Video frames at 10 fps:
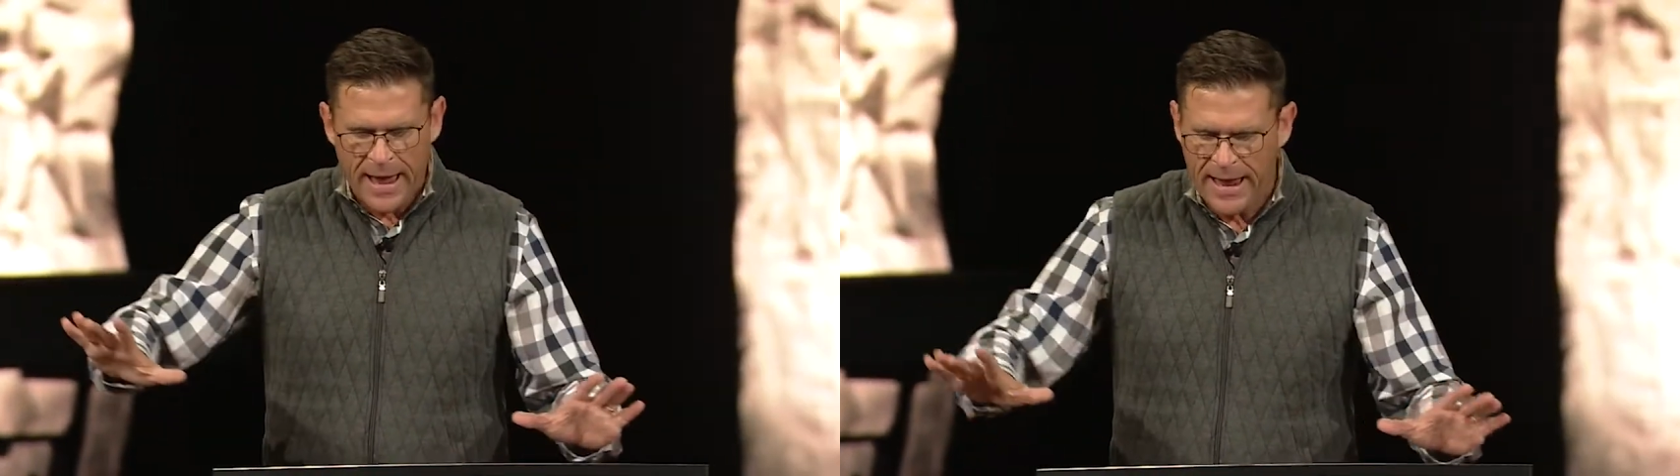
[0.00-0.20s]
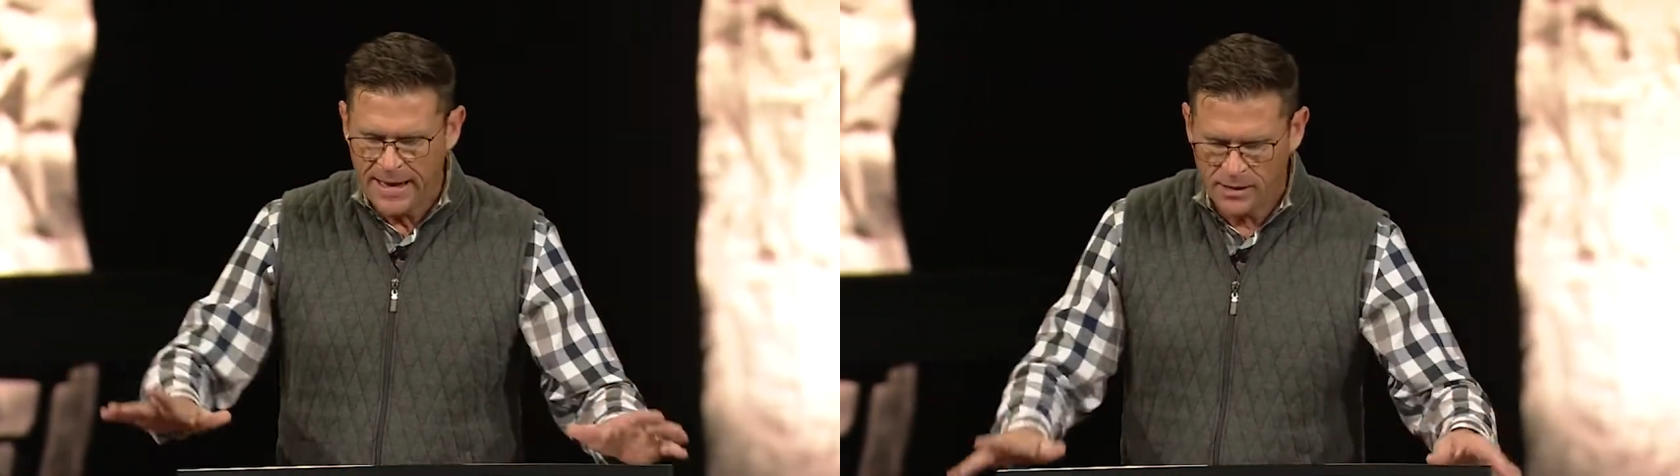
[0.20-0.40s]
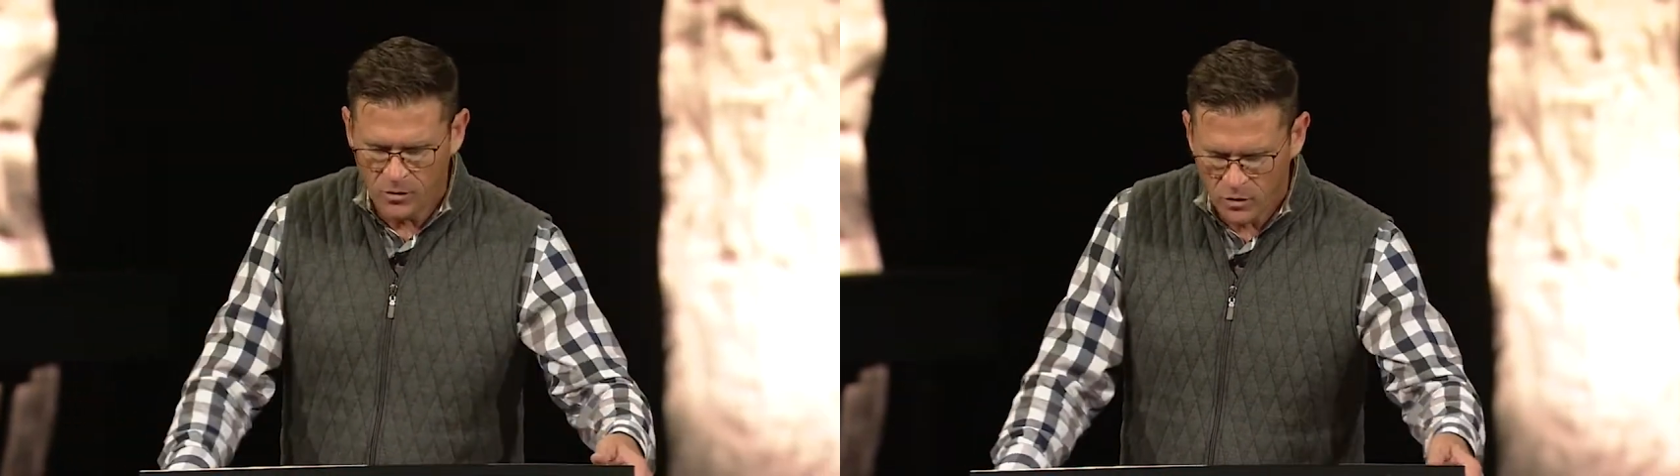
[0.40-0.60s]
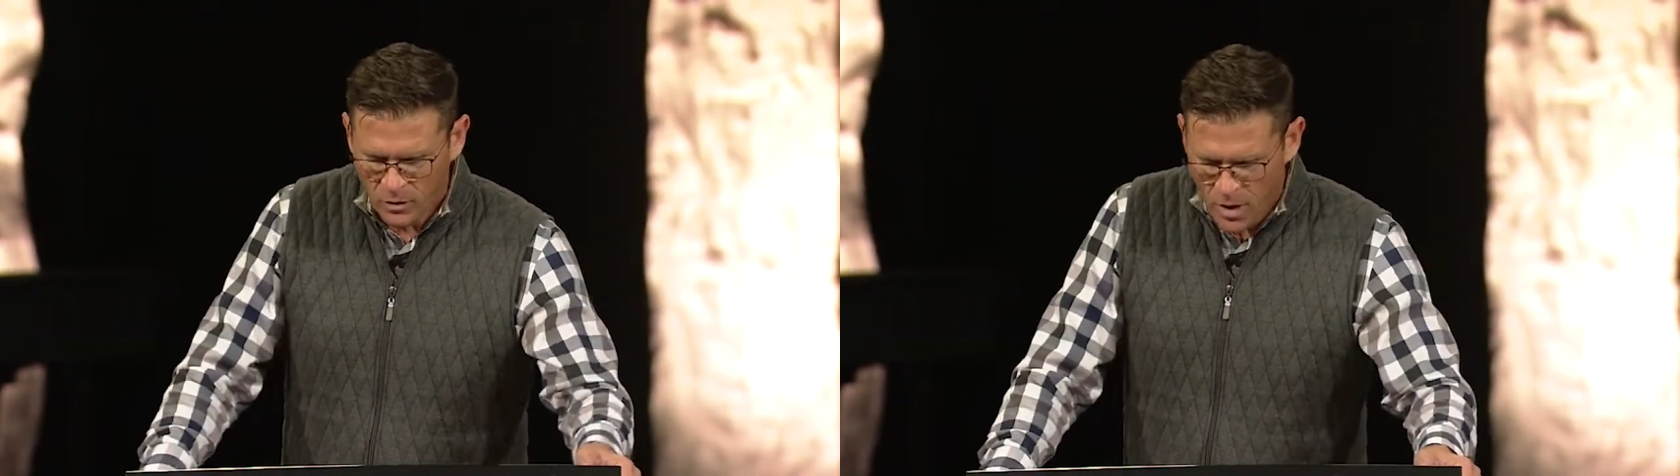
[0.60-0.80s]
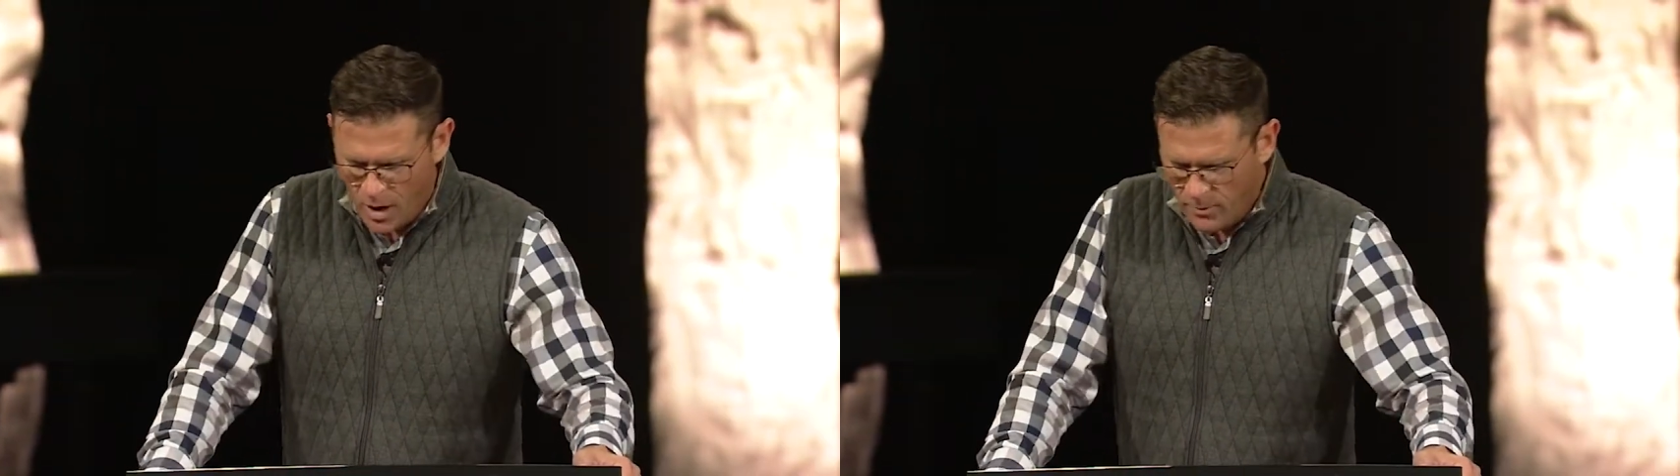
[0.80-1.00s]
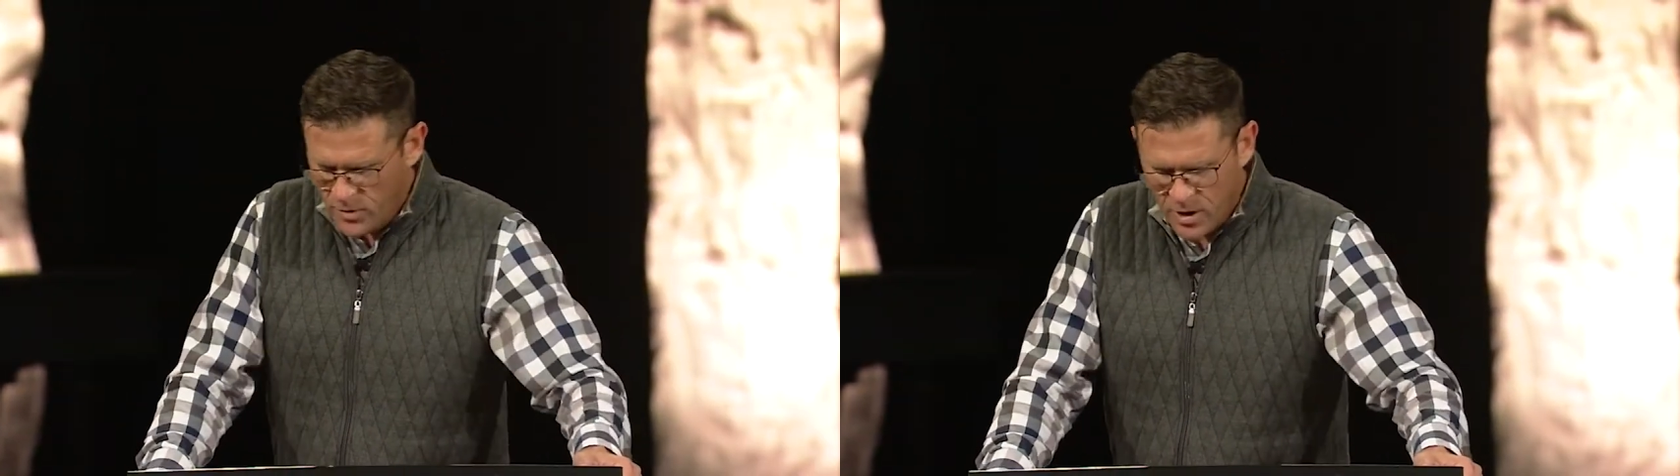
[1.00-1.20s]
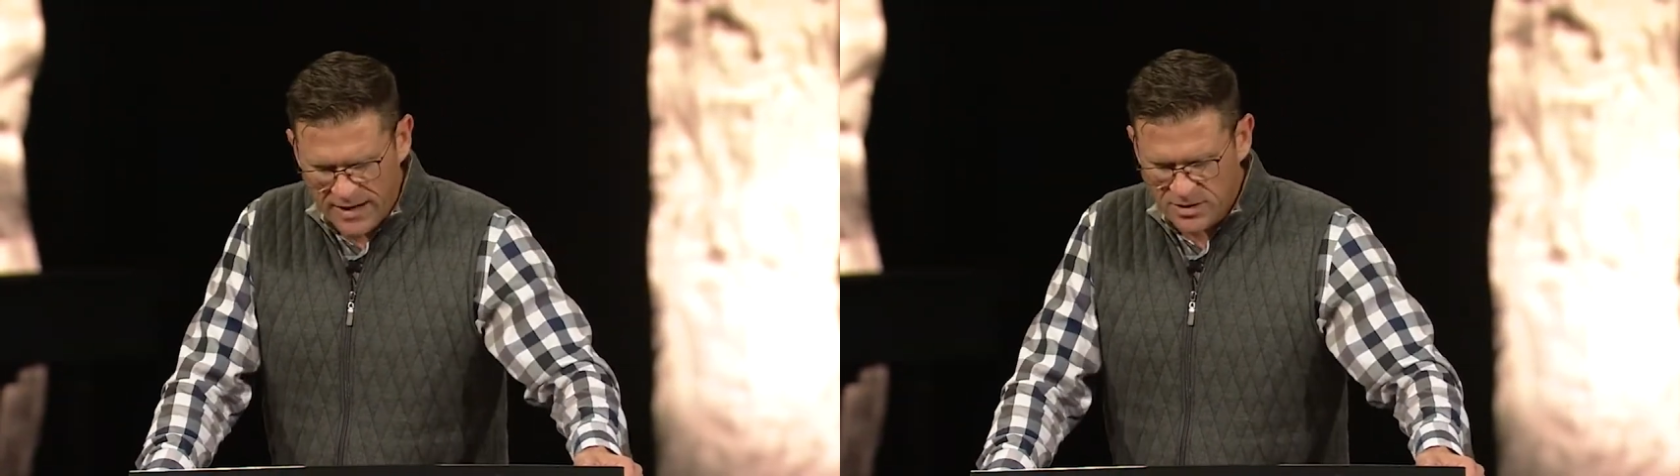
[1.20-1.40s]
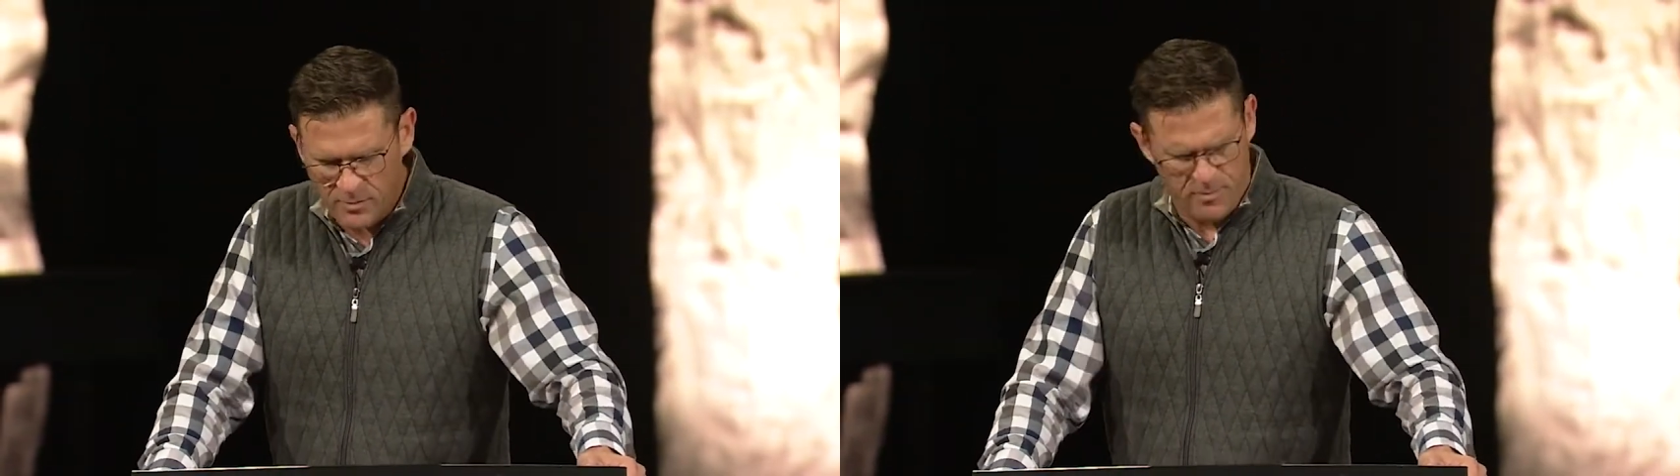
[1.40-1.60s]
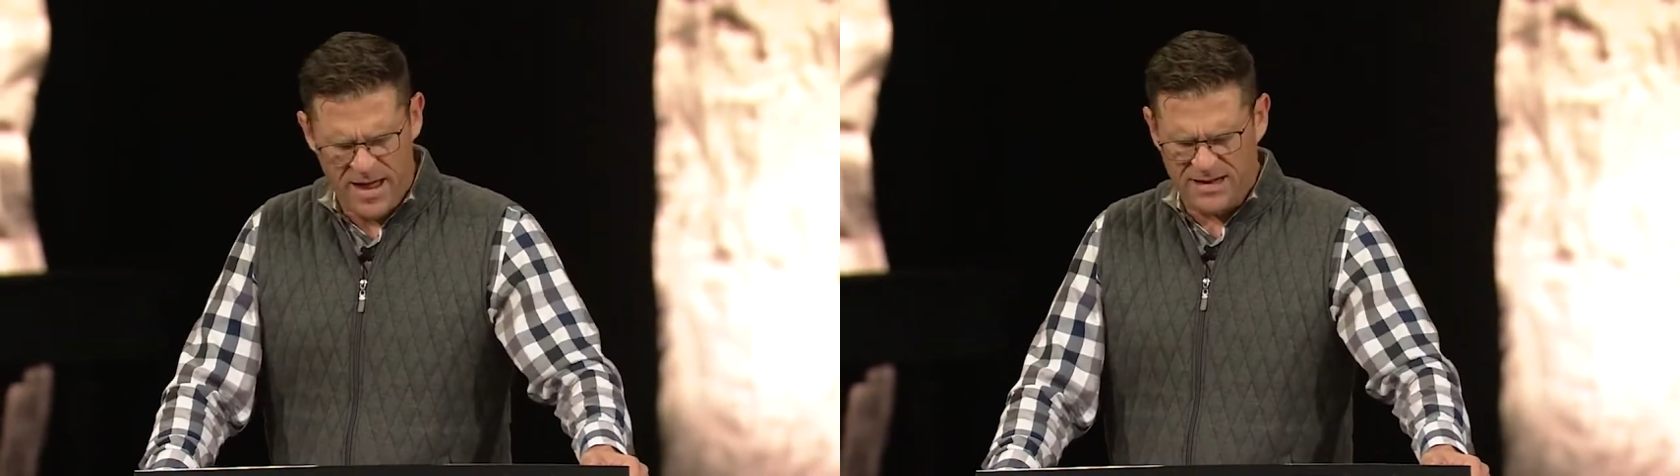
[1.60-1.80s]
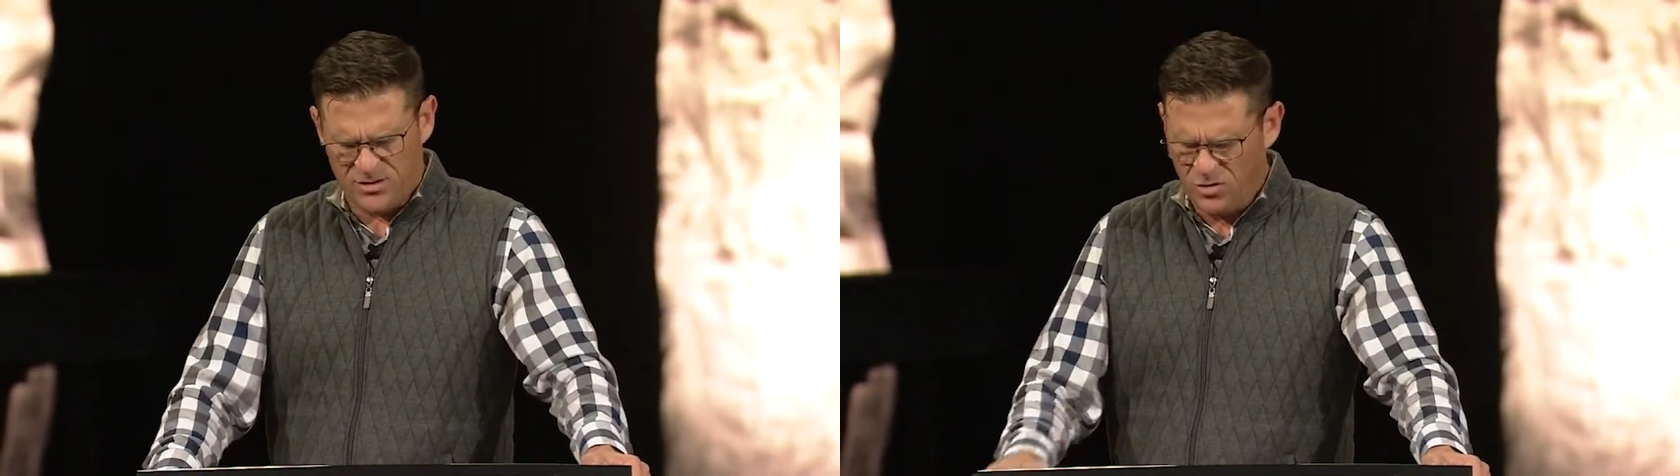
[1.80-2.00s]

And you're asking me, Matt,